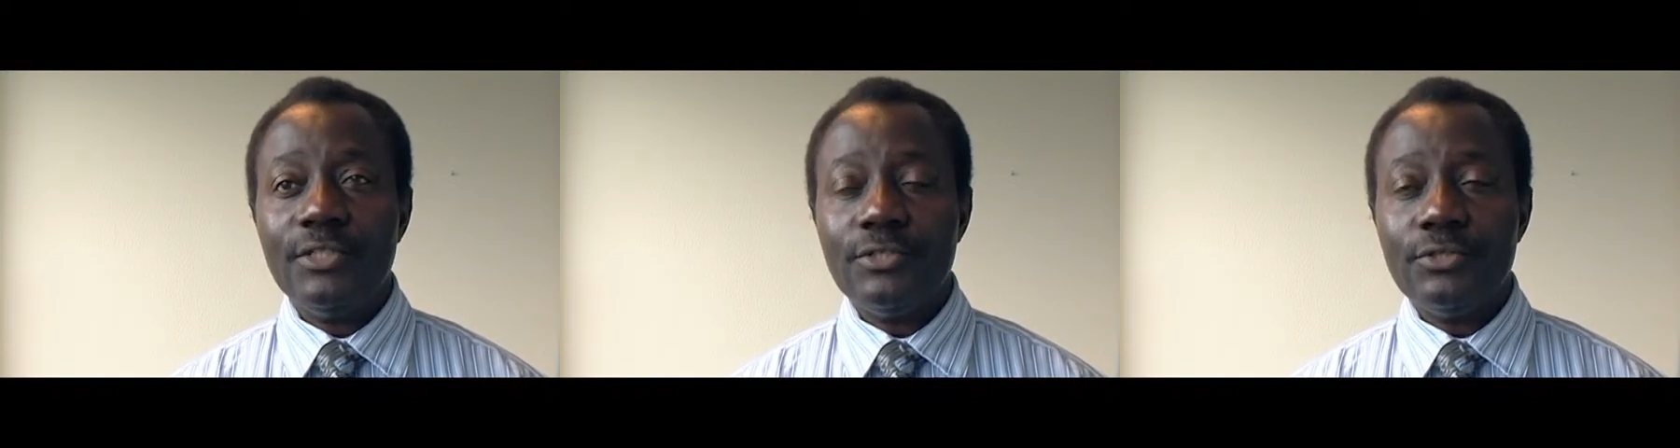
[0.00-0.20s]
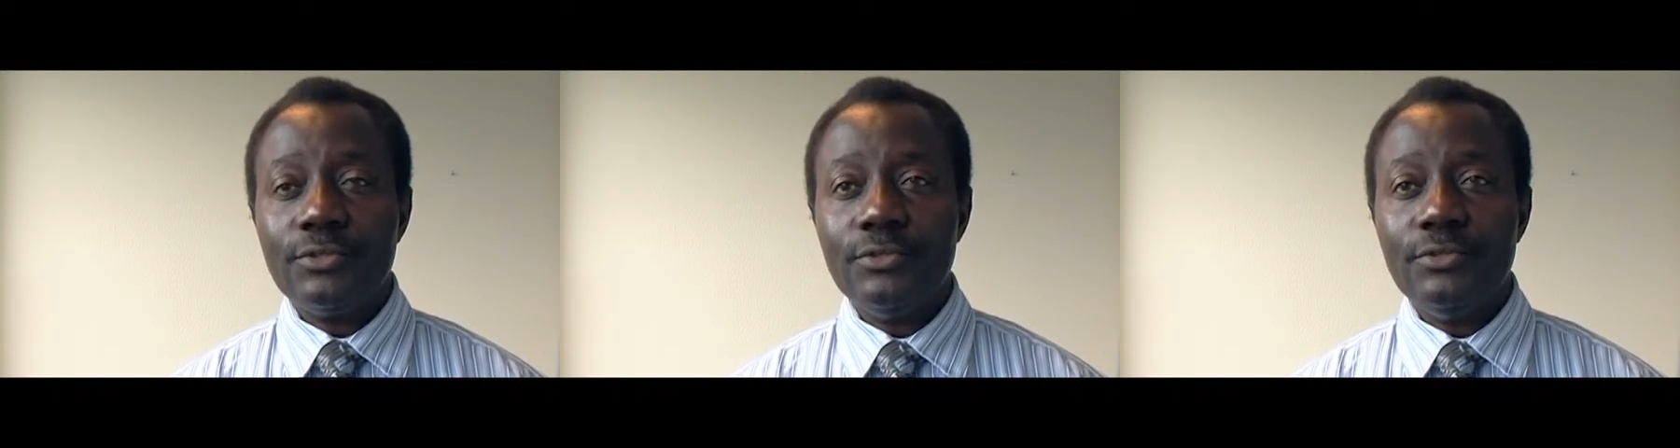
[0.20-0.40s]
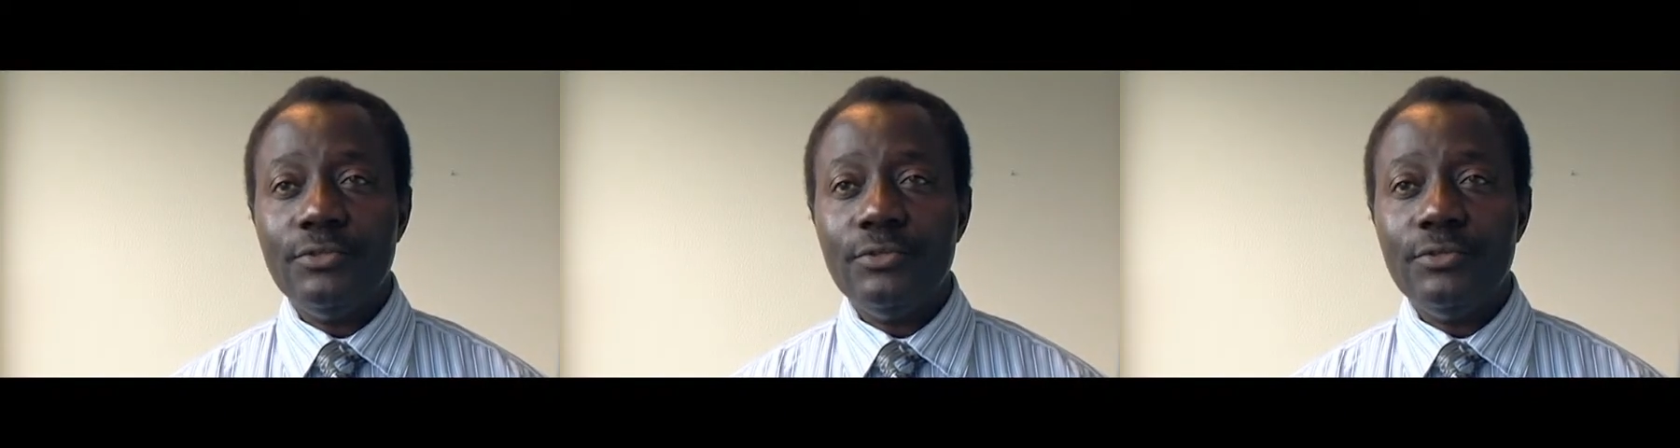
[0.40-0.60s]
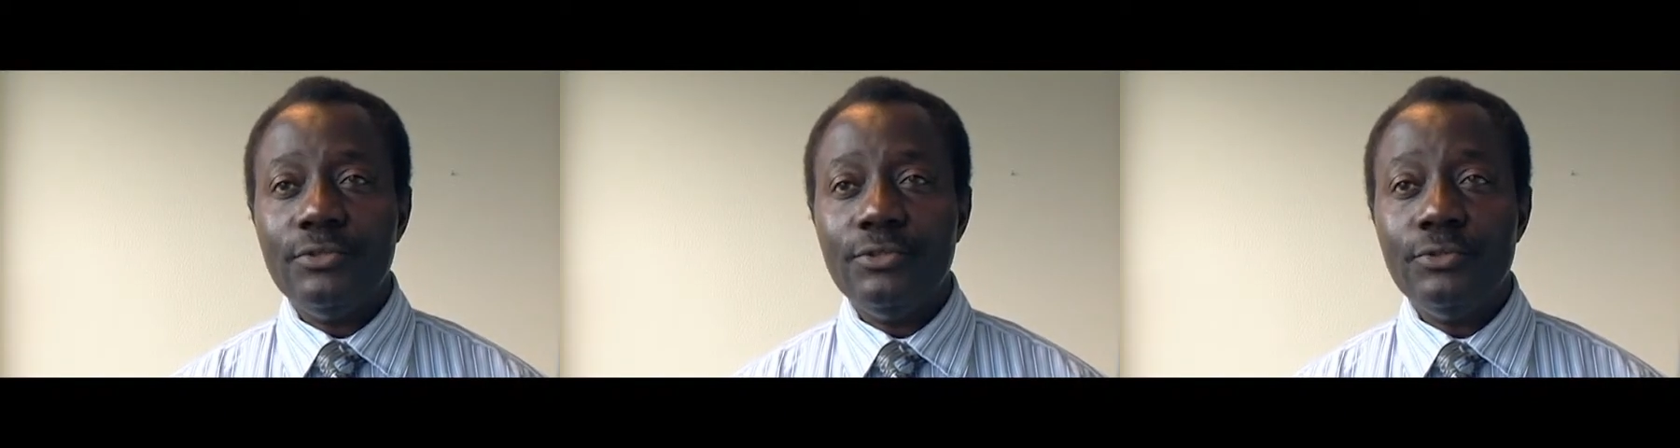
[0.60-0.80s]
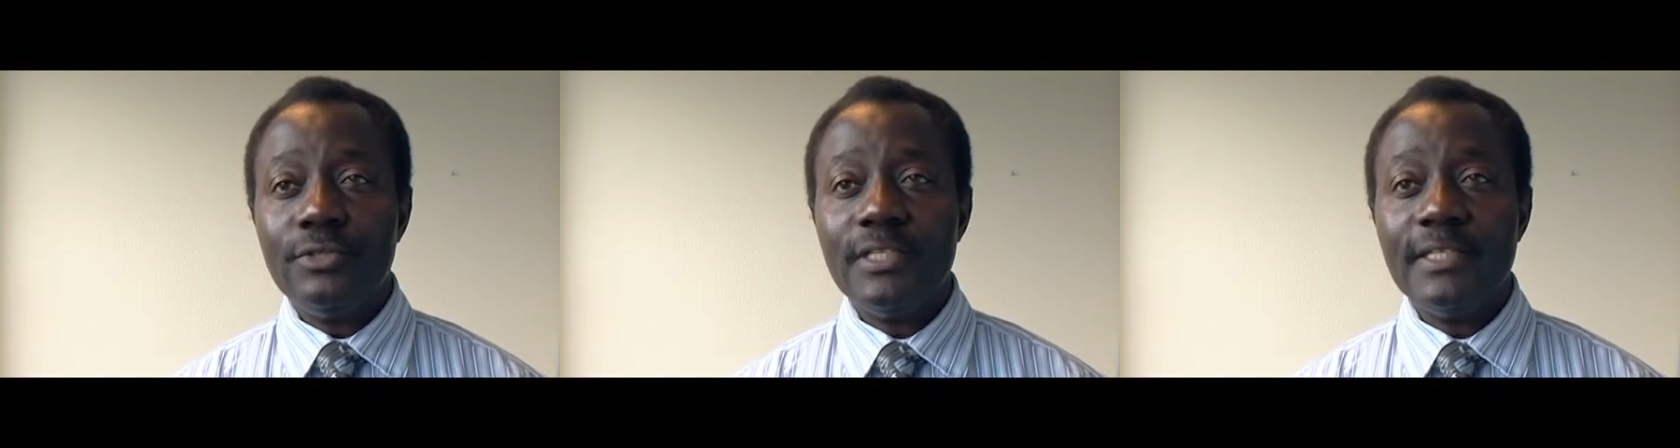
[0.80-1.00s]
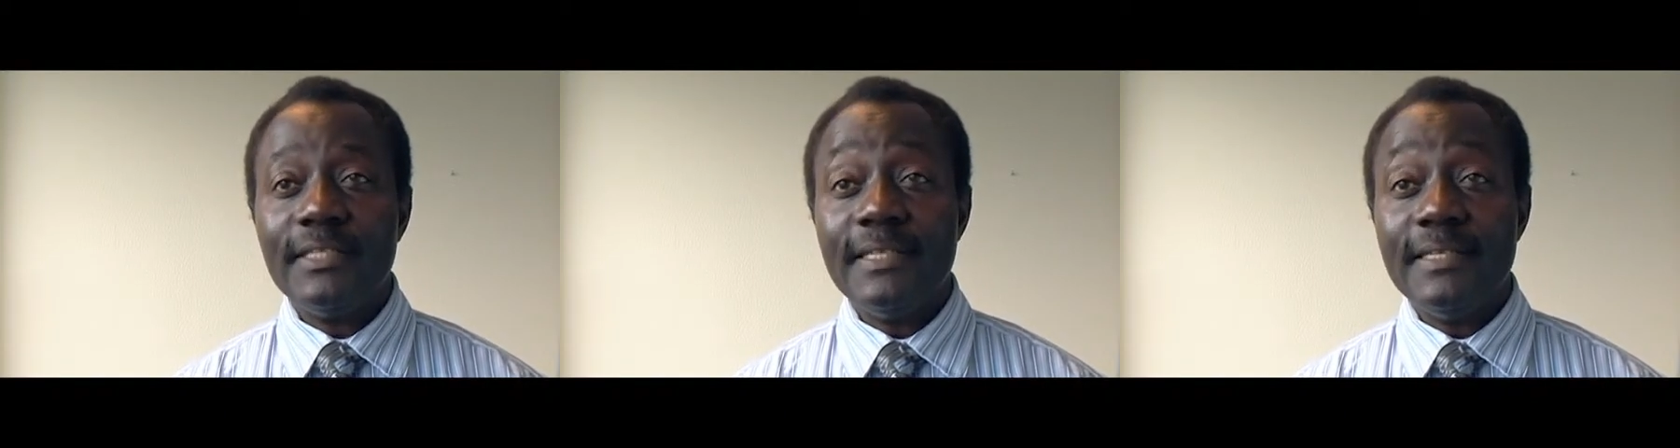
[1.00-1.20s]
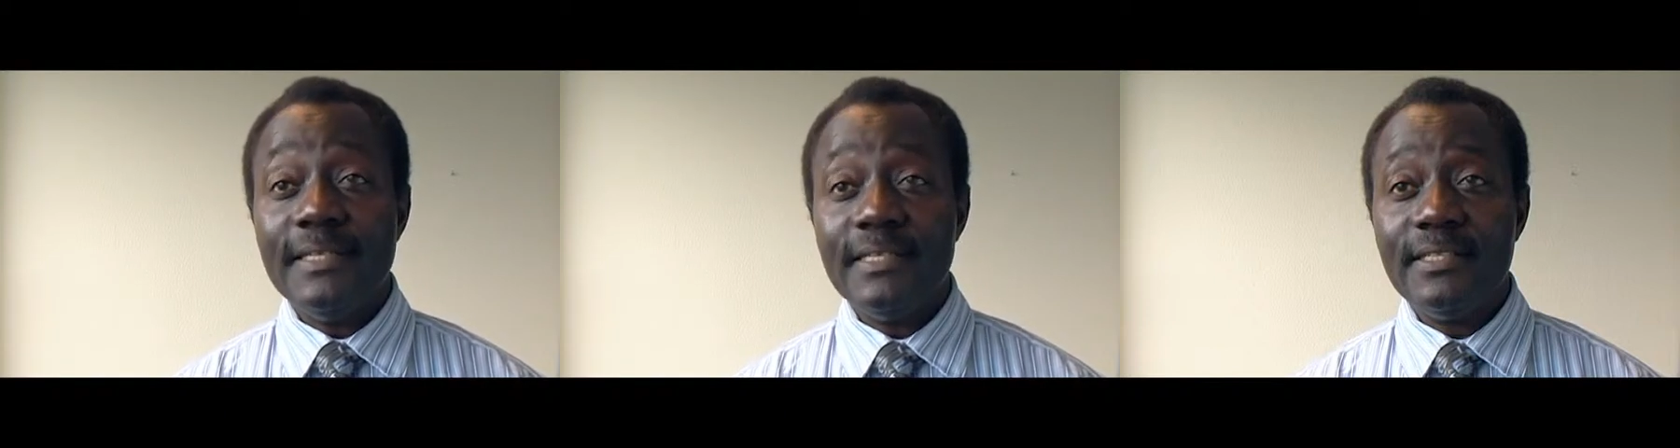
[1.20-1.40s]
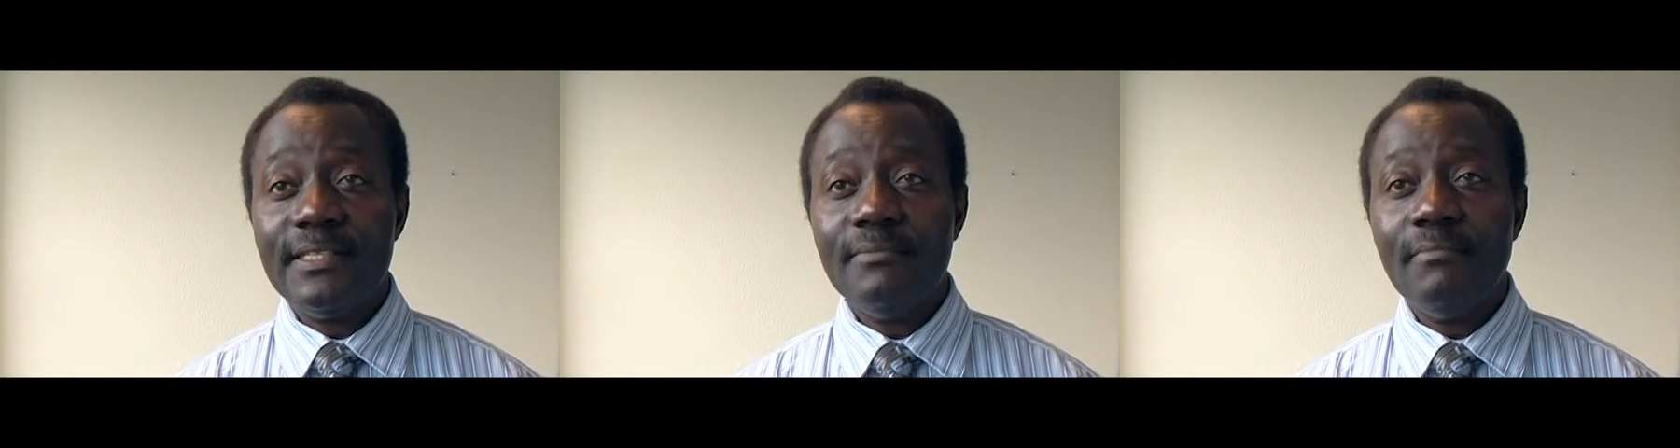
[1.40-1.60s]
is to do using the
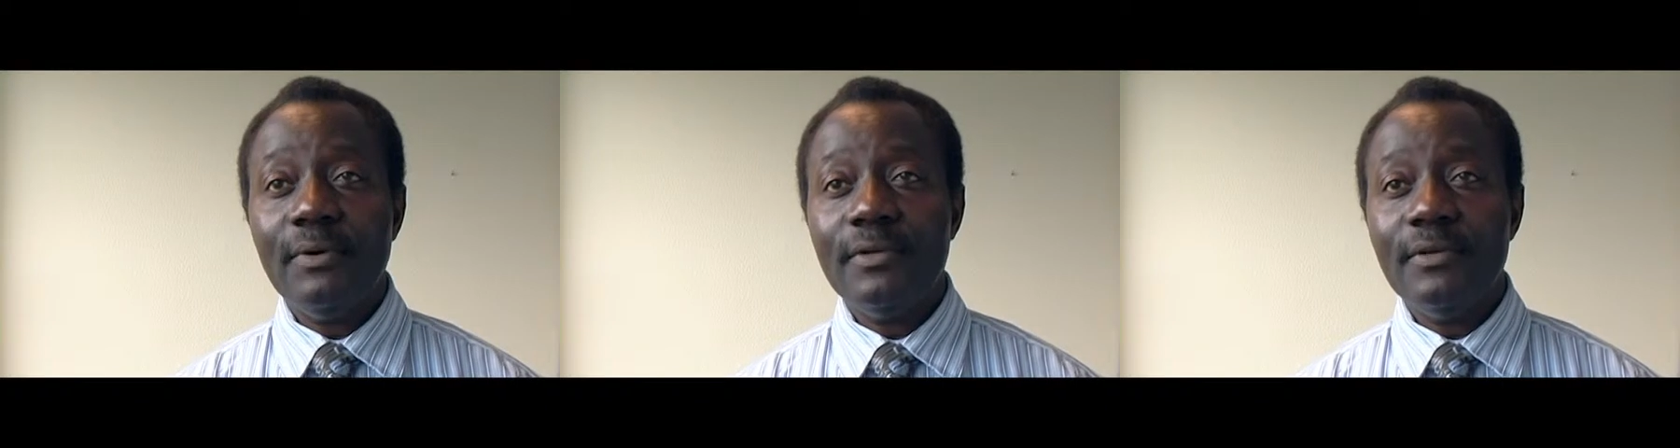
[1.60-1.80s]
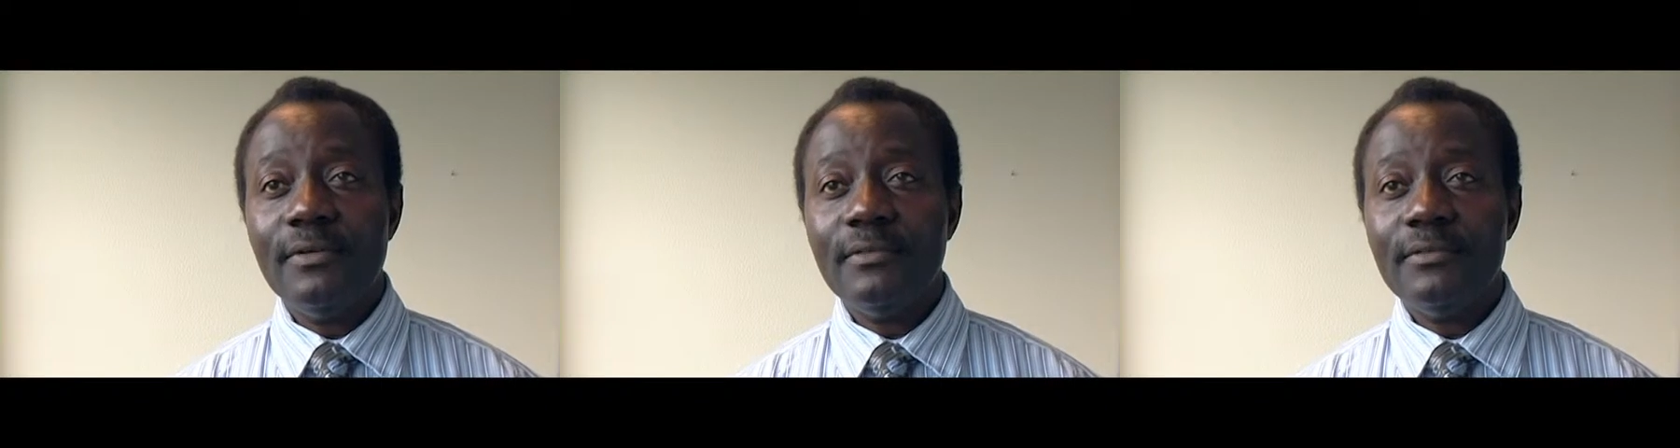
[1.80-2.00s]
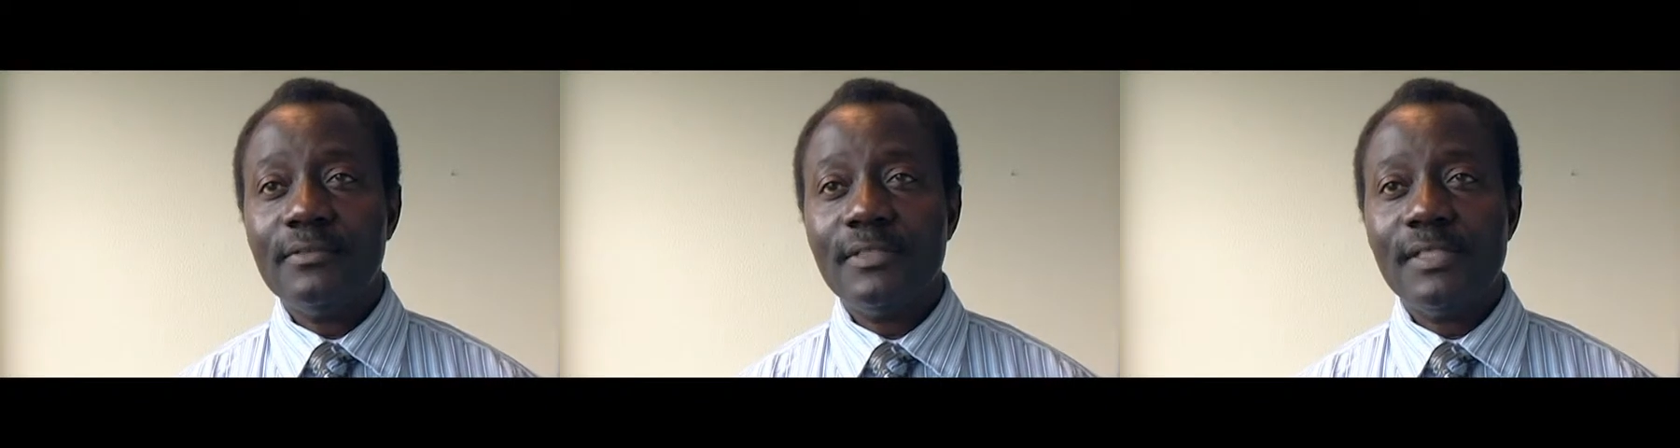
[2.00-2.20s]
DESI model,